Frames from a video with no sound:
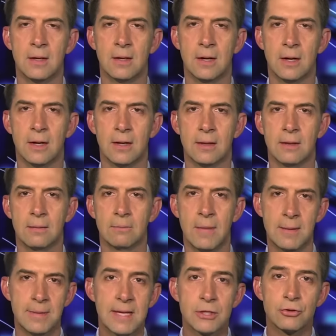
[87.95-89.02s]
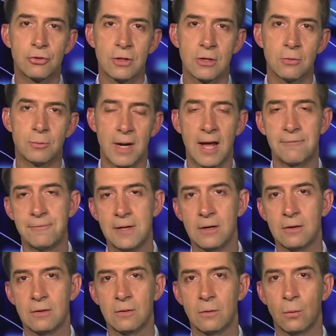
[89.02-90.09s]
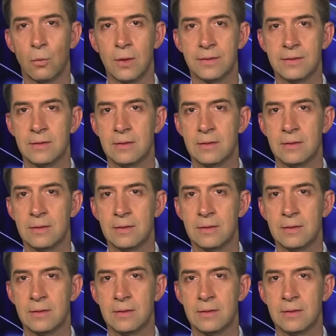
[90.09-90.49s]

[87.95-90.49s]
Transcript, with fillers: Uh, maybe that's true, but I fear what